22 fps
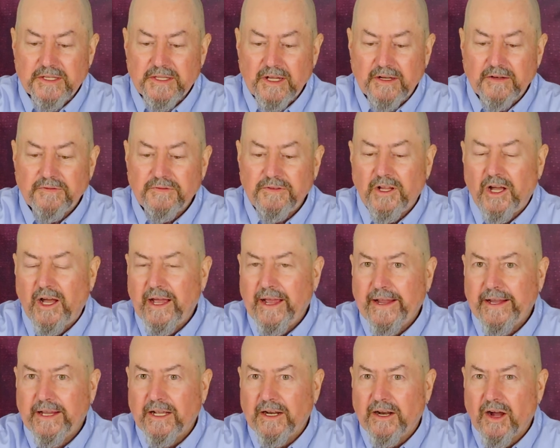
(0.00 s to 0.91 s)
that
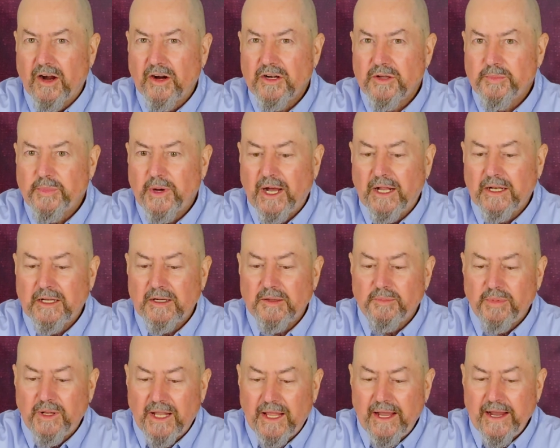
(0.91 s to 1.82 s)
flying an Ardupilot
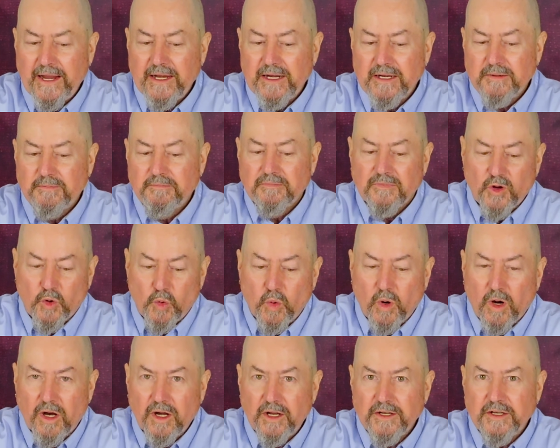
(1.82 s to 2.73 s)
plane,
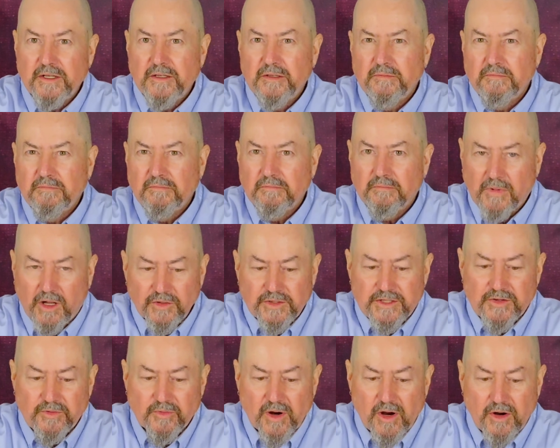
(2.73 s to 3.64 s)
quad,
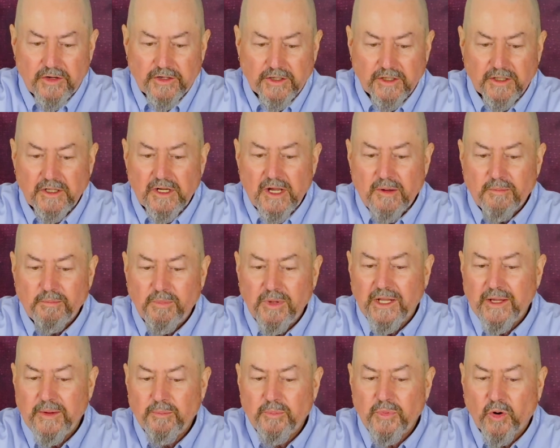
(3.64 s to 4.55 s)
multi-rotor,
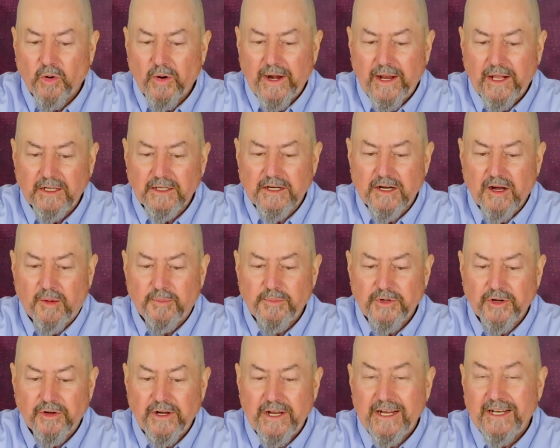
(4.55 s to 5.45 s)
blimp, or
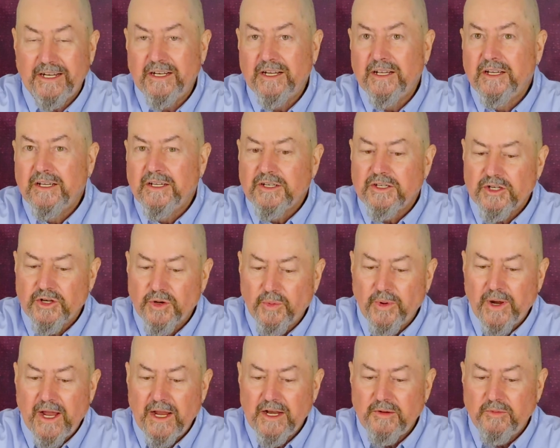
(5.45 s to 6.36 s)
helicopter in
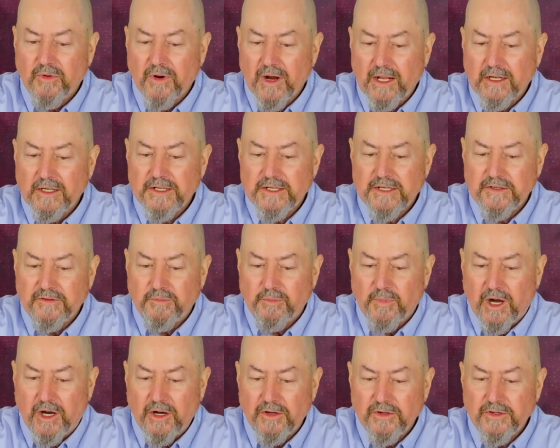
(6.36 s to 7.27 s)
terrain relative
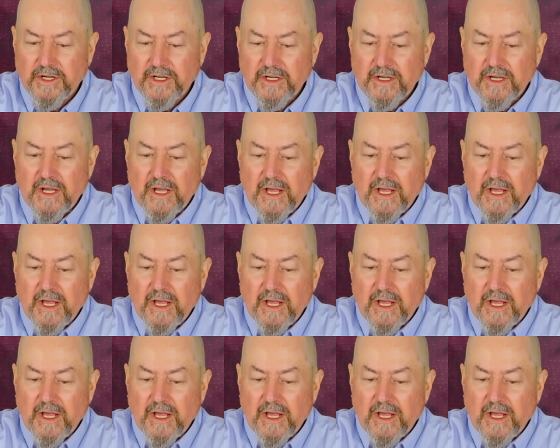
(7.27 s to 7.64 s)
mode,